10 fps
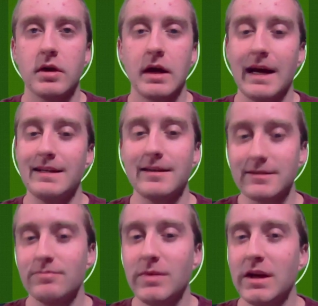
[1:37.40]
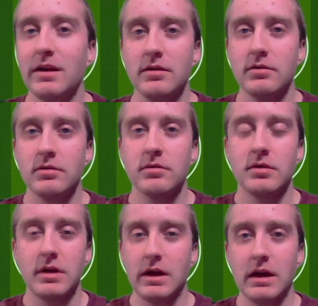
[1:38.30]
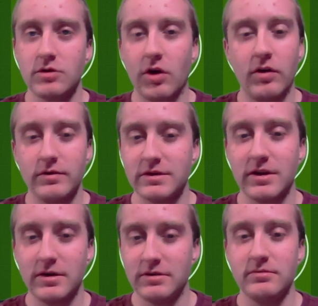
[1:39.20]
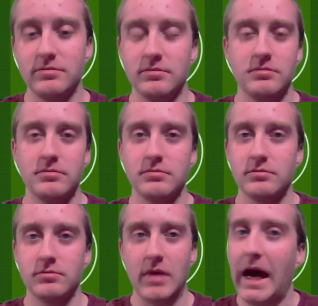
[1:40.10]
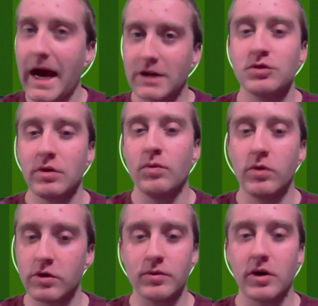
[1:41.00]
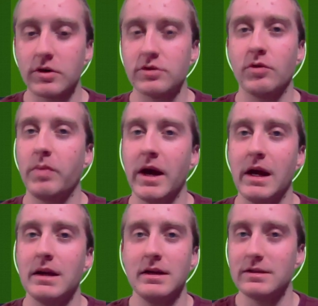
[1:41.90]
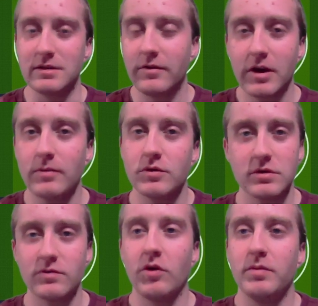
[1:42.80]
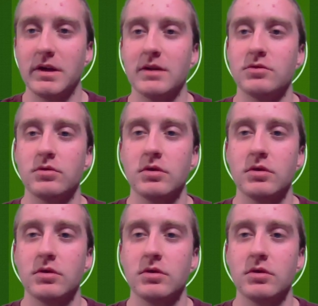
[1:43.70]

It doesn't mean he's all of a sudden actually worth what Arsenal paid and is living up to his full potential.